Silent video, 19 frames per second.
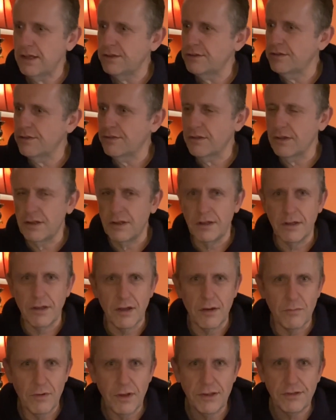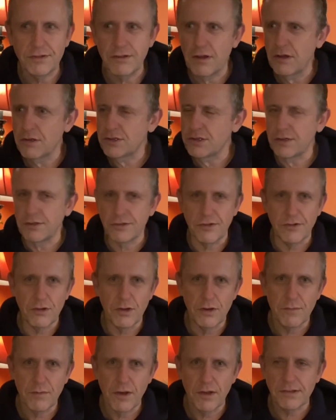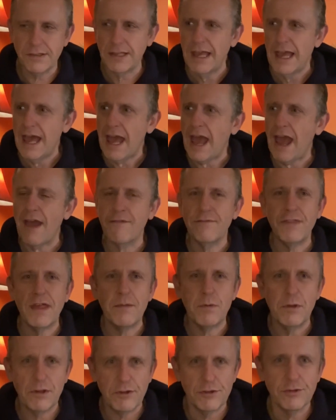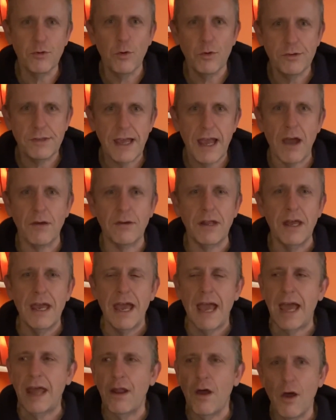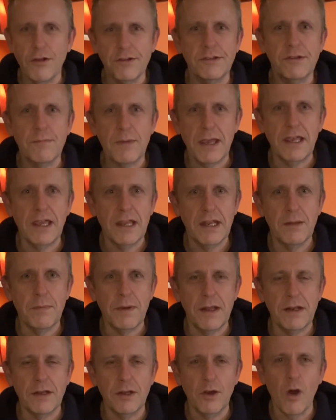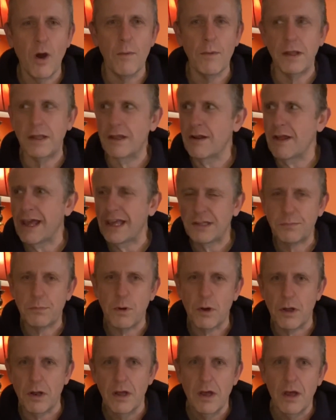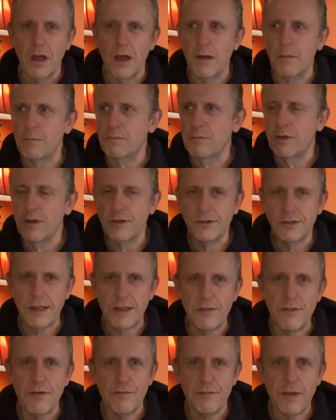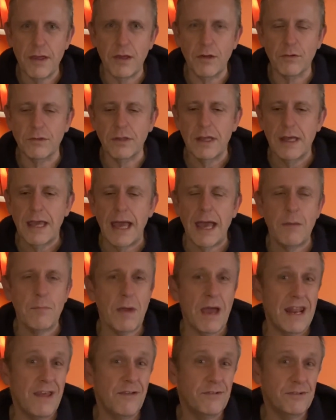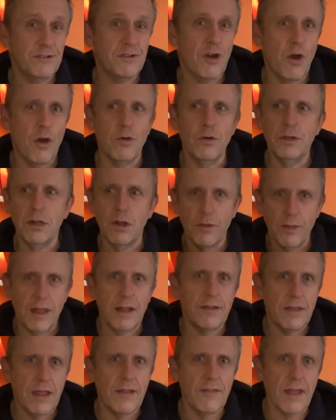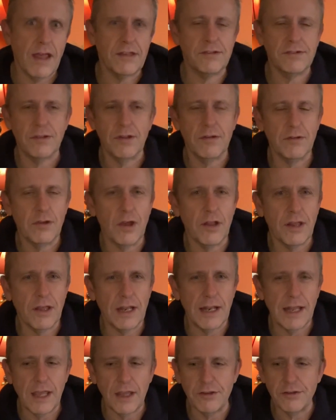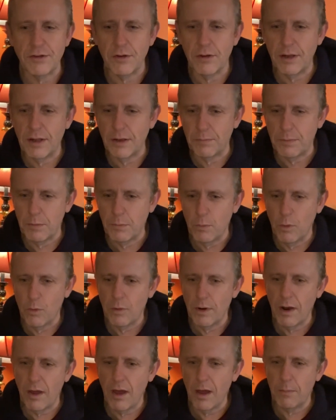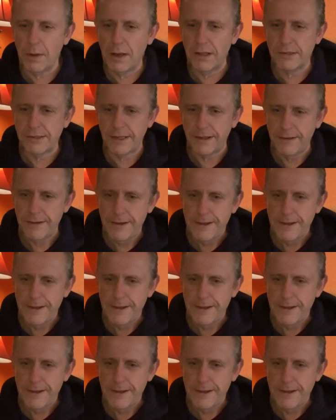to the researchers, to the university, have they been sought out and asked to make independent comment, you know, expert that's in the field? And if so, you know, then that's going to lead to a little bit more reliability.